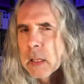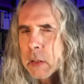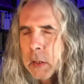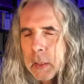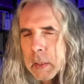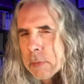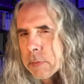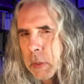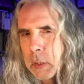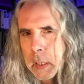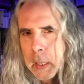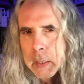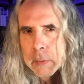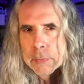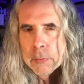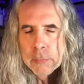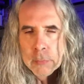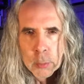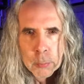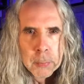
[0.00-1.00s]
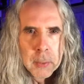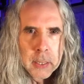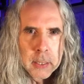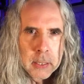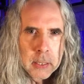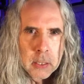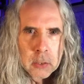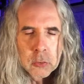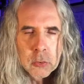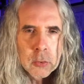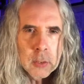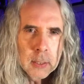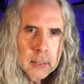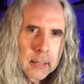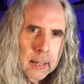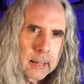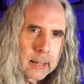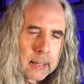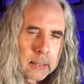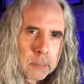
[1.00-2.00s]
I didn't live a life of
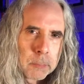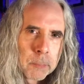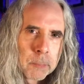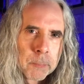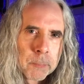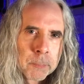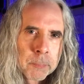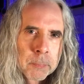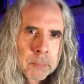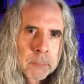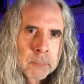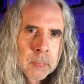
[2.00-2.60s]
obedience to God.